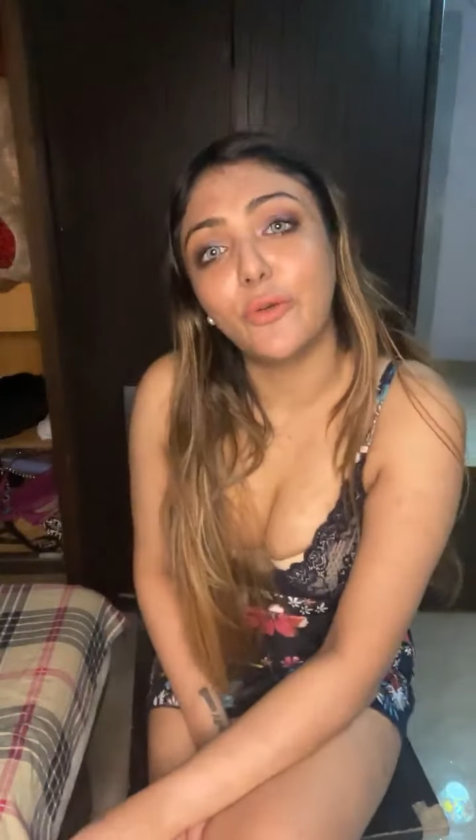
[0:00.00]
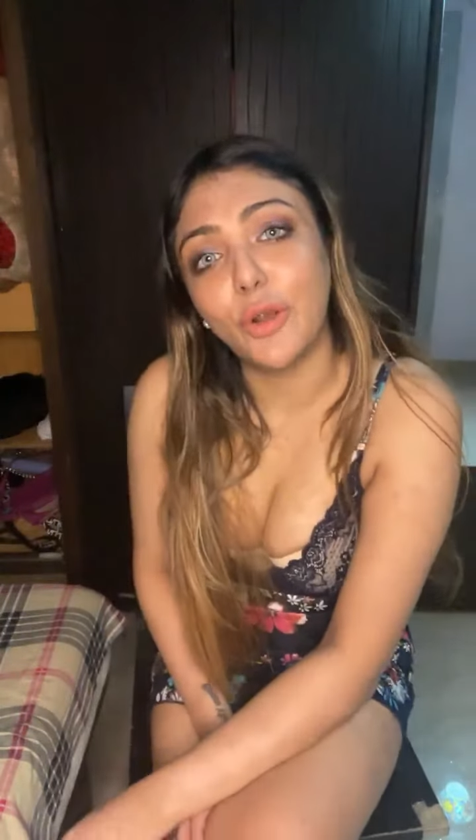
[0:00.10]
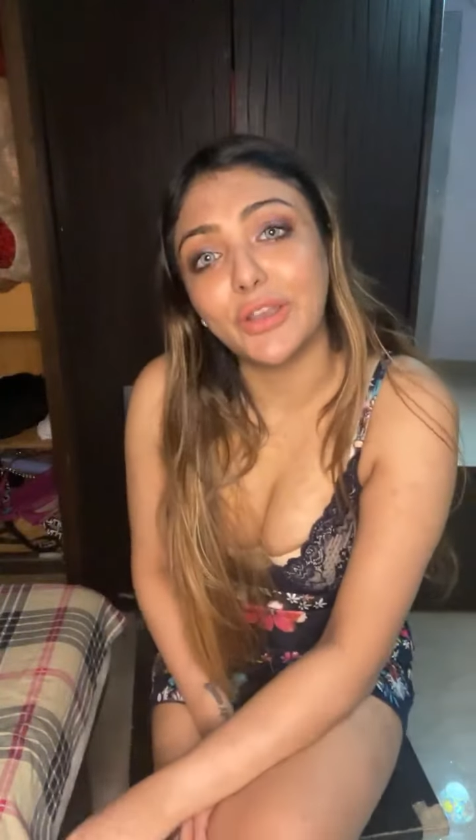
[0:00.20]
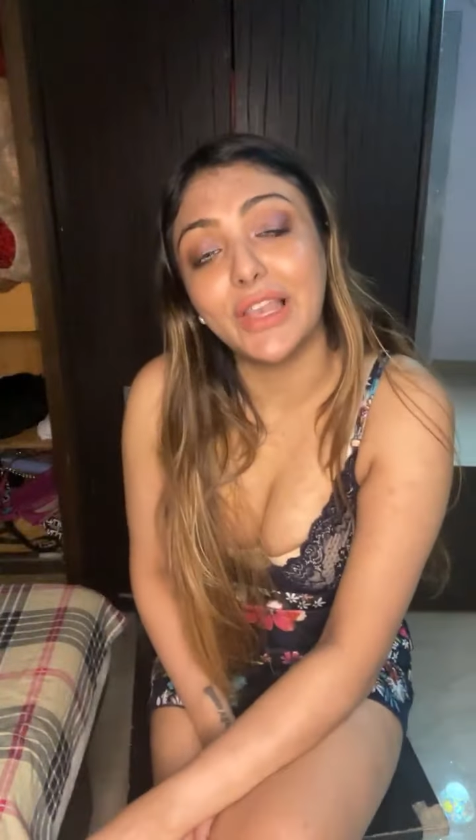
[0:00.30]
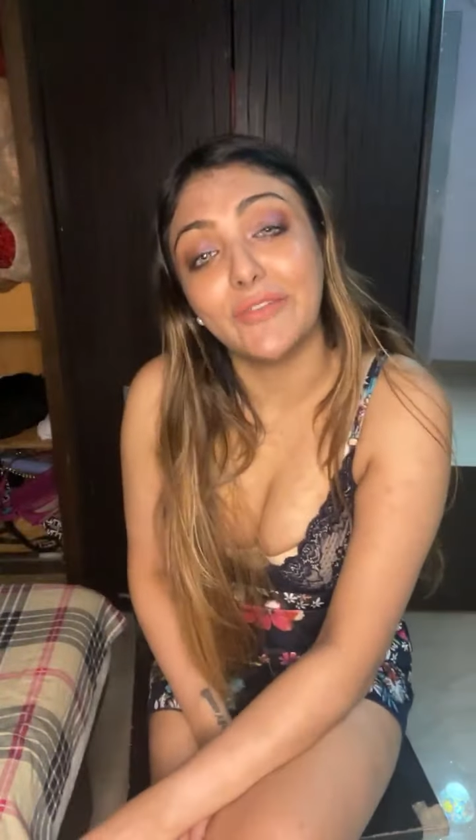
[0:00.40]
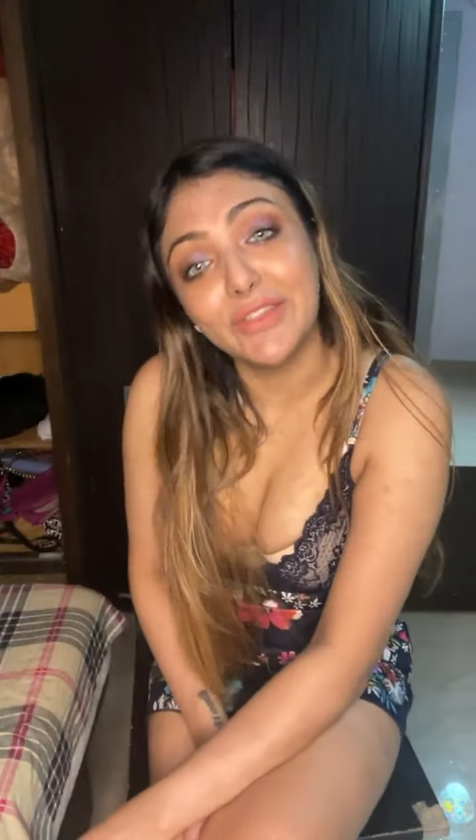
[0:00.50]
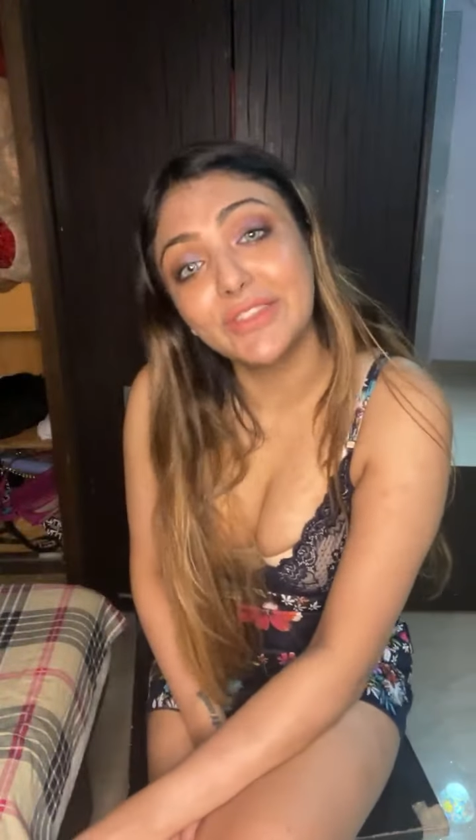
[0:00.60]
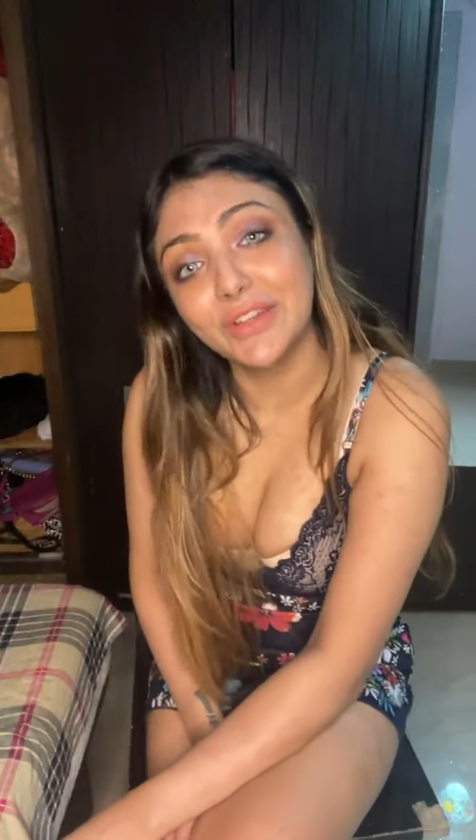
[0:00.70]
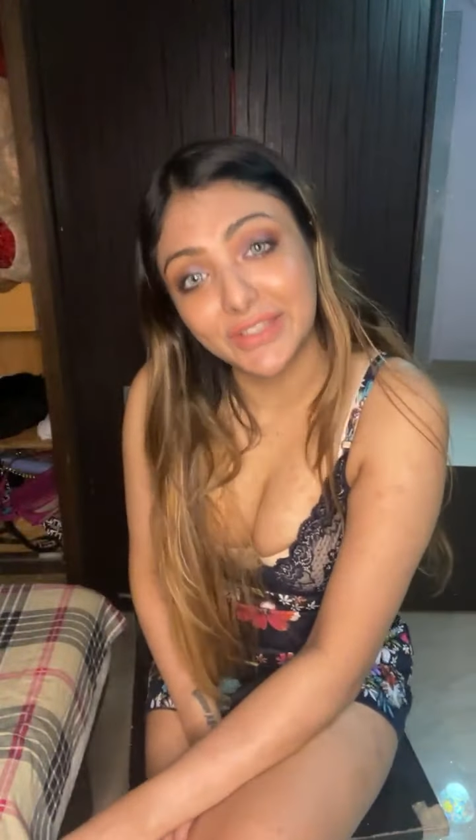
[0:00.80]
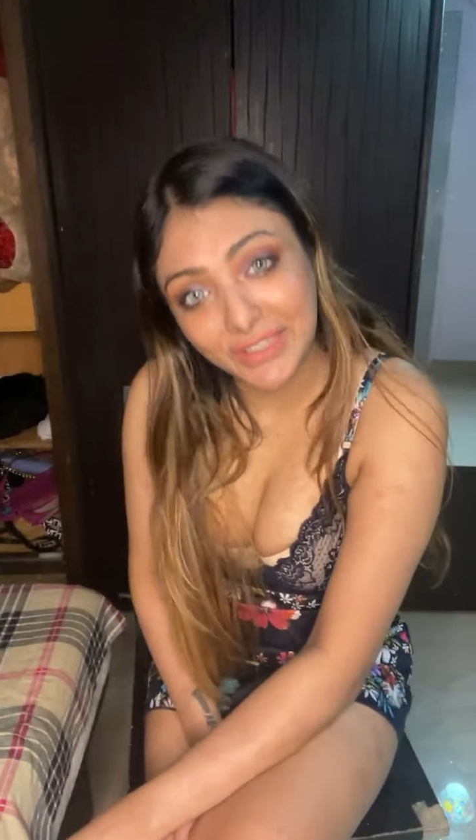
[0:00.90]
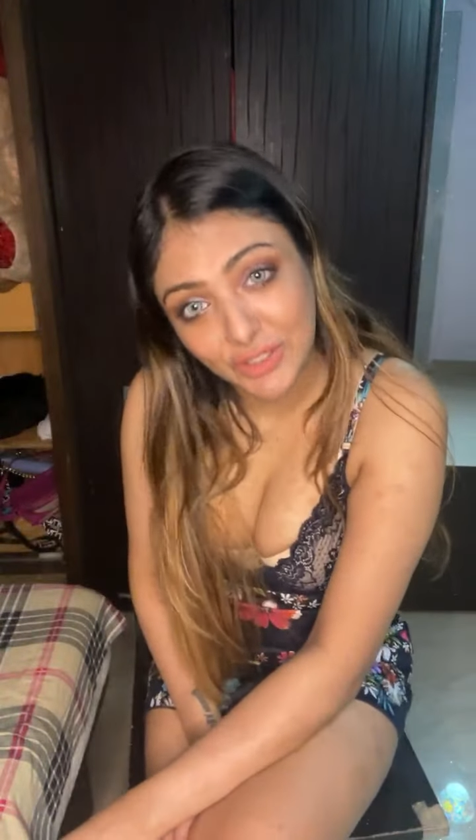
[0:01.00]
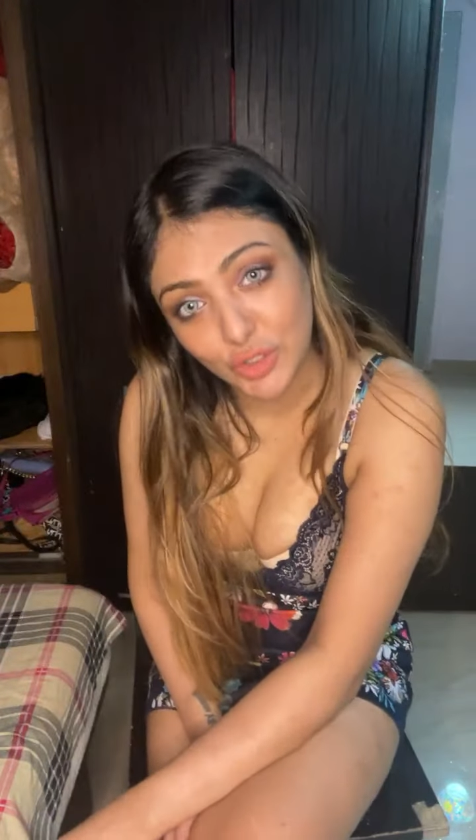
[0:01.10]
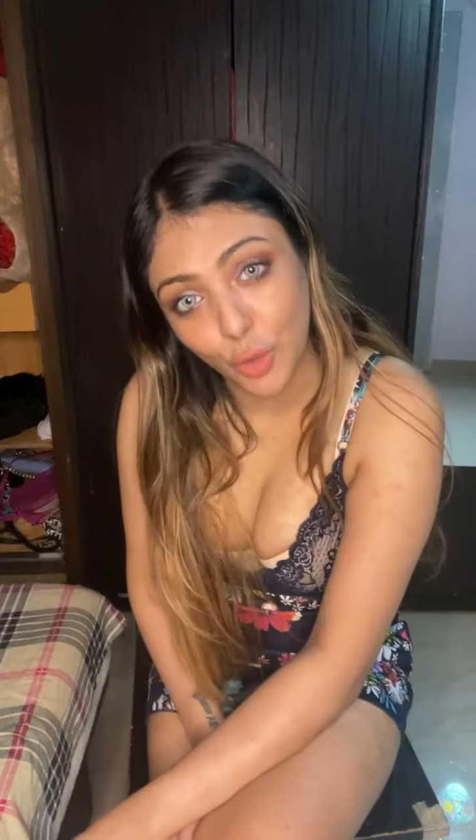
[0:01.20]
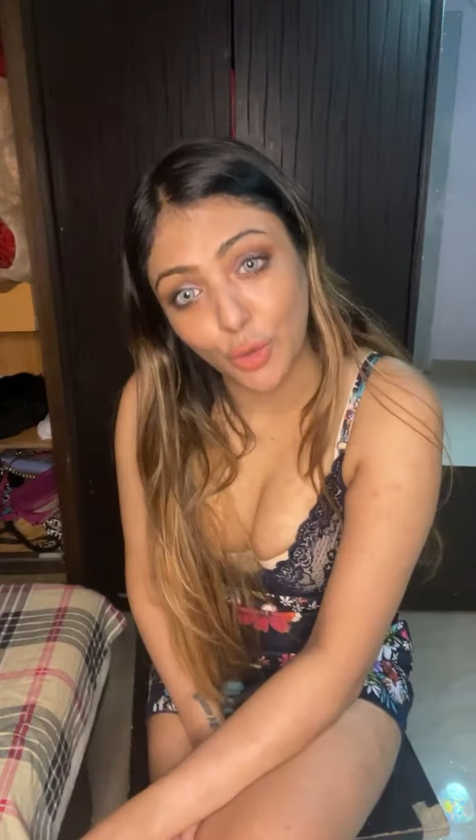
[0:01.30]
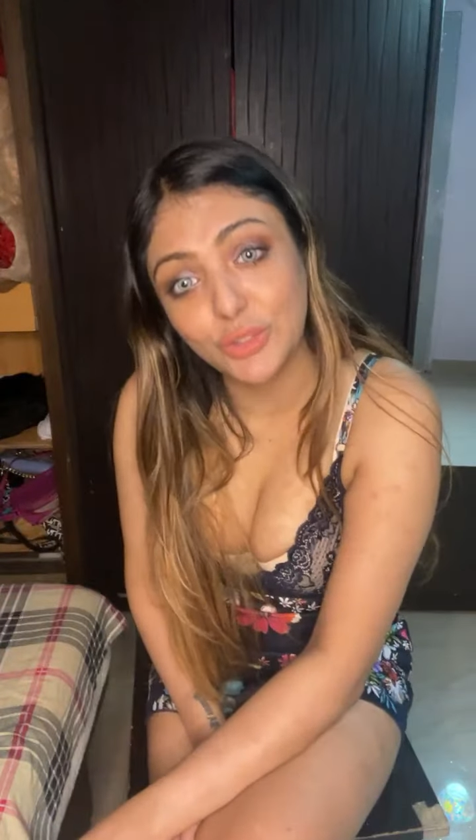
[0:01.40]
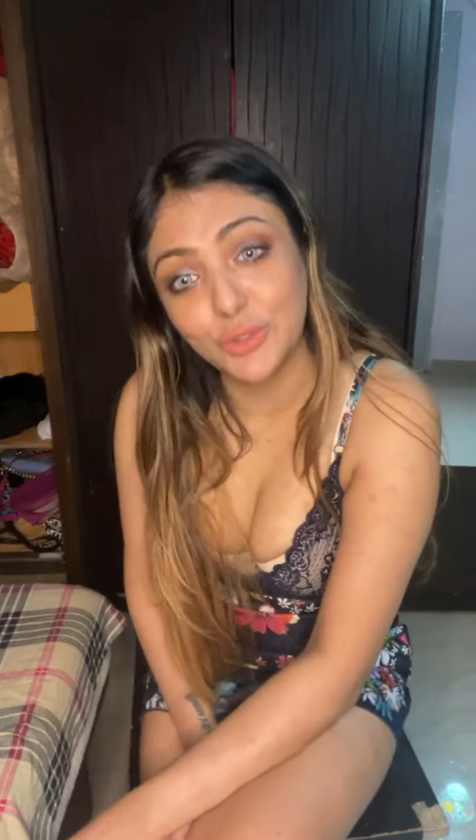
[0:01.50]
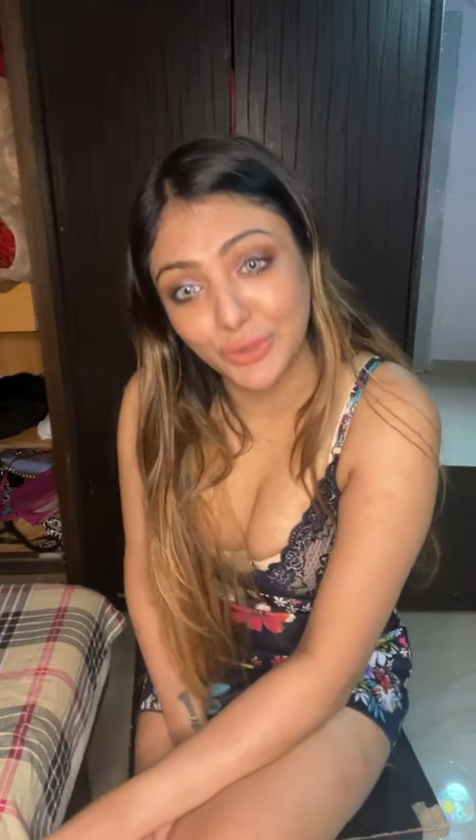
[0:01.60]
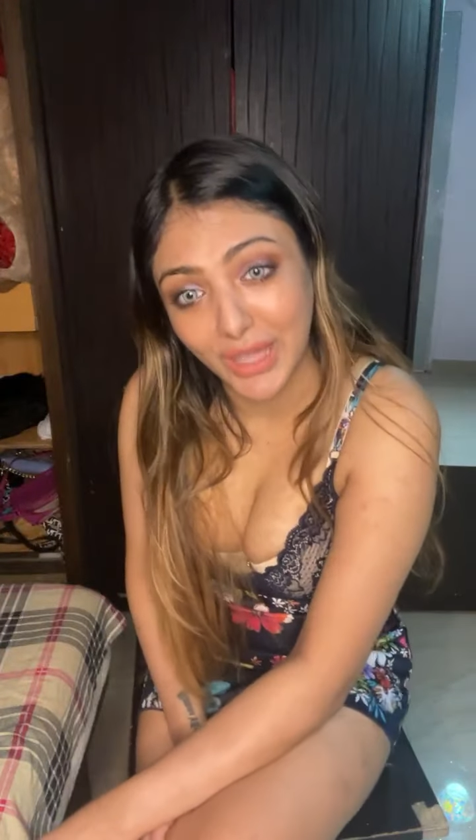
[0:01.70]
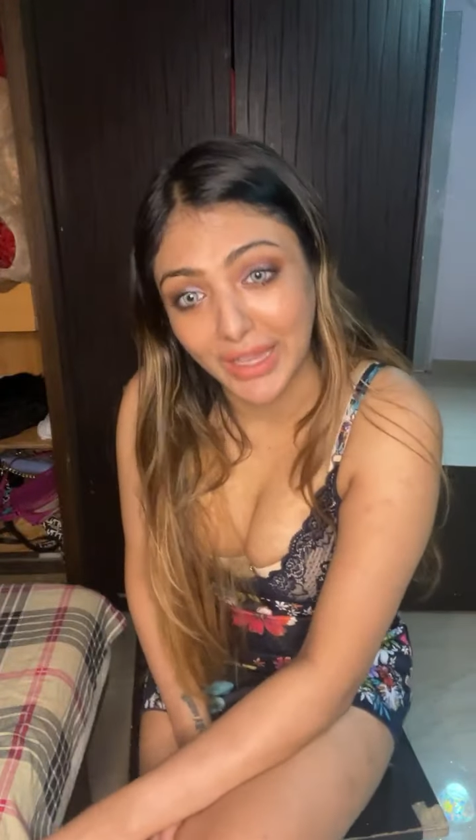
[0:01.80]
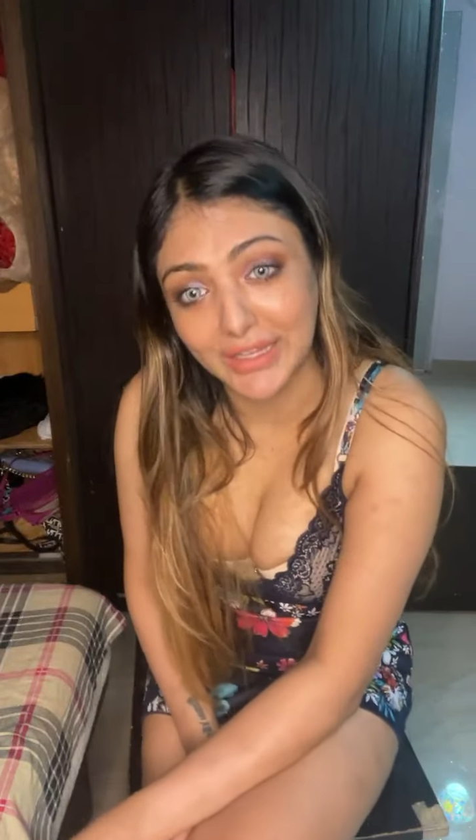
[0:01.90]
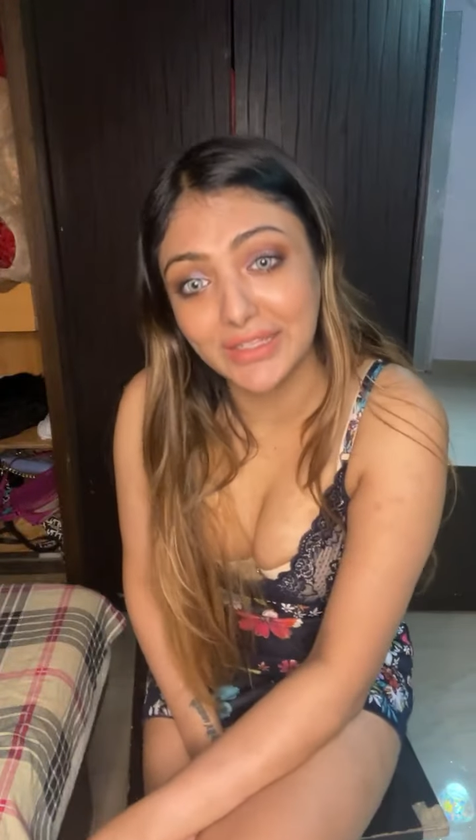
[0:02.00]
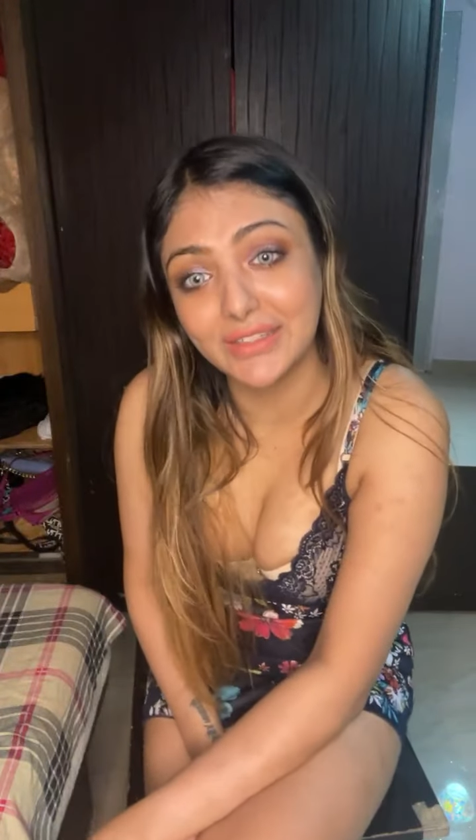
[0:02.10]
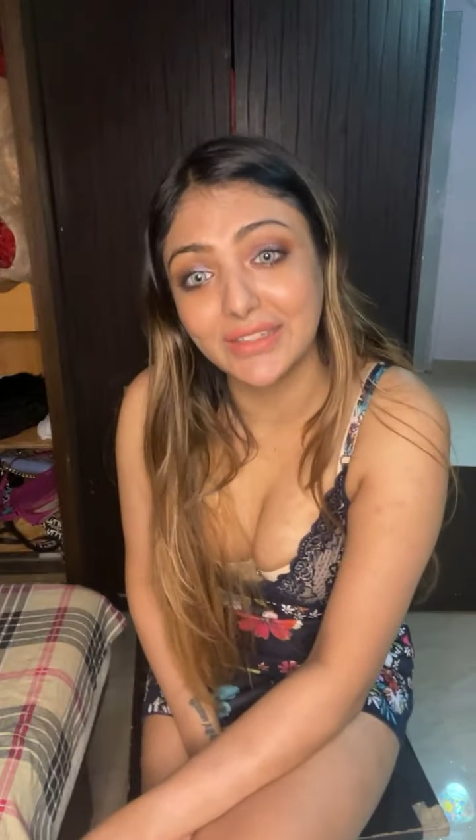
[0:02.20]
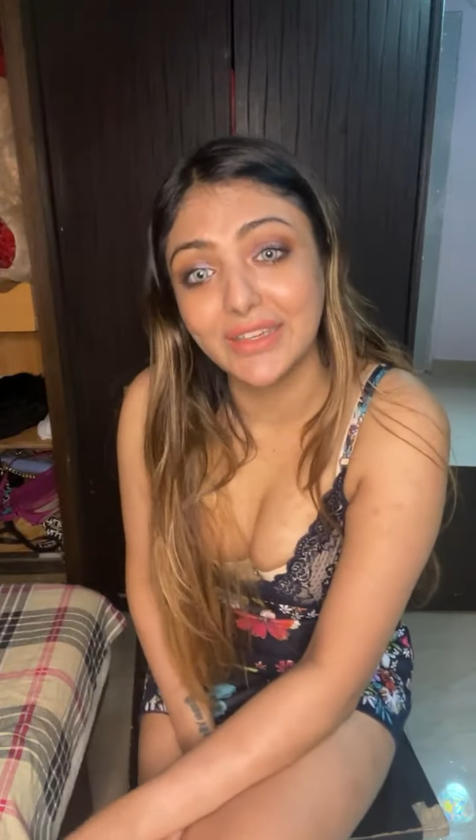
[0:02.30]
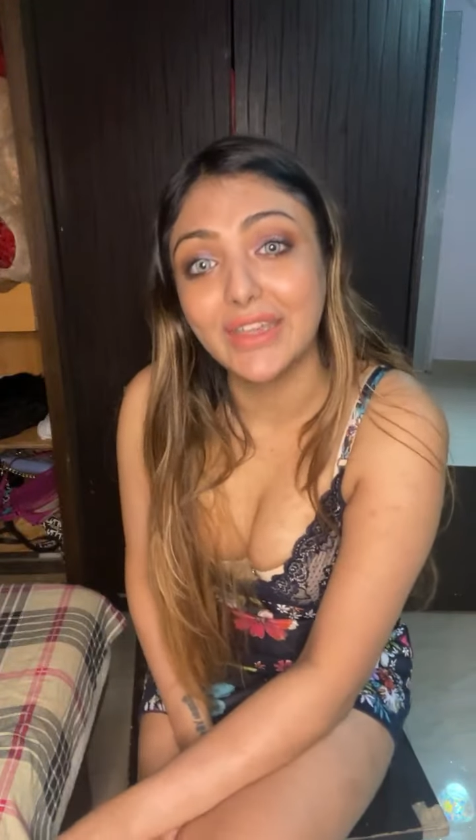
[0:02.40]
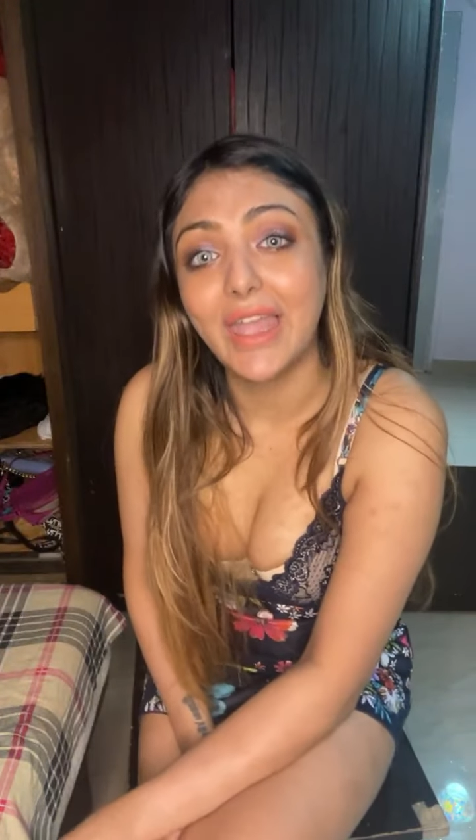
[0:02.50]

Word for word: for eleven thirty show tonight